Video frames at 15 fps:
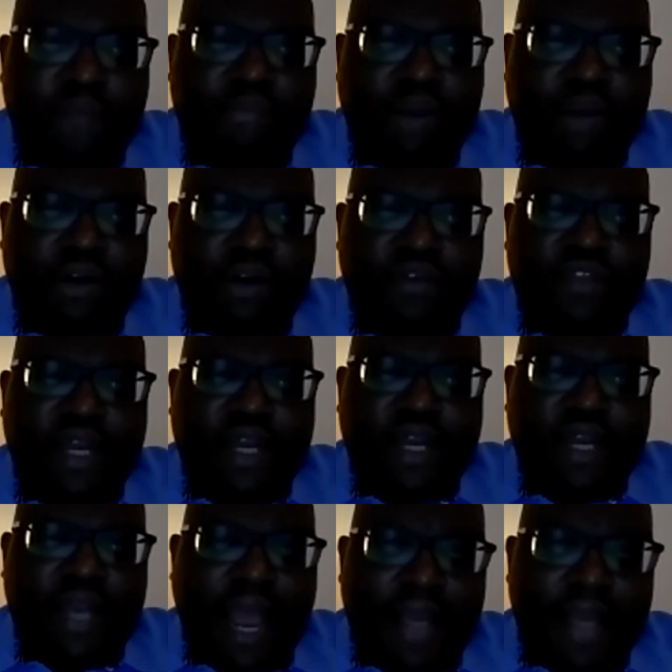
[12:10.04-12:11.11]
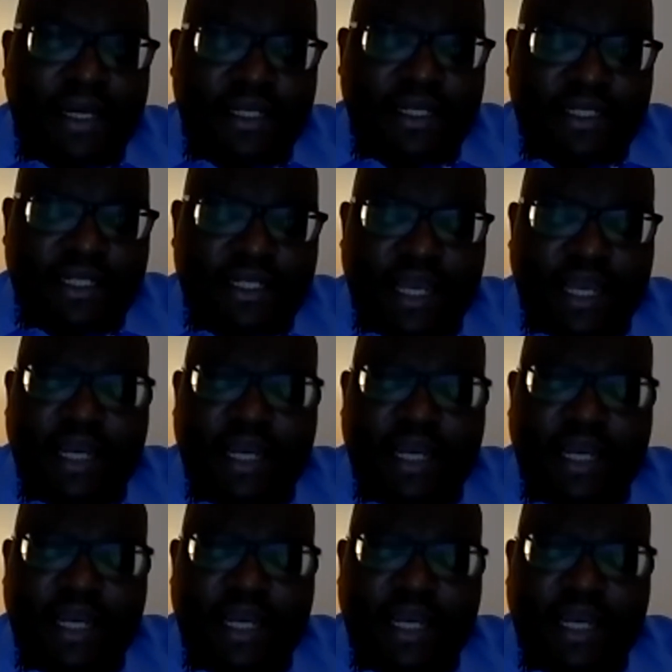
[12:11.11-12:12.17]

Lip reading: of the Land at Scale Advisory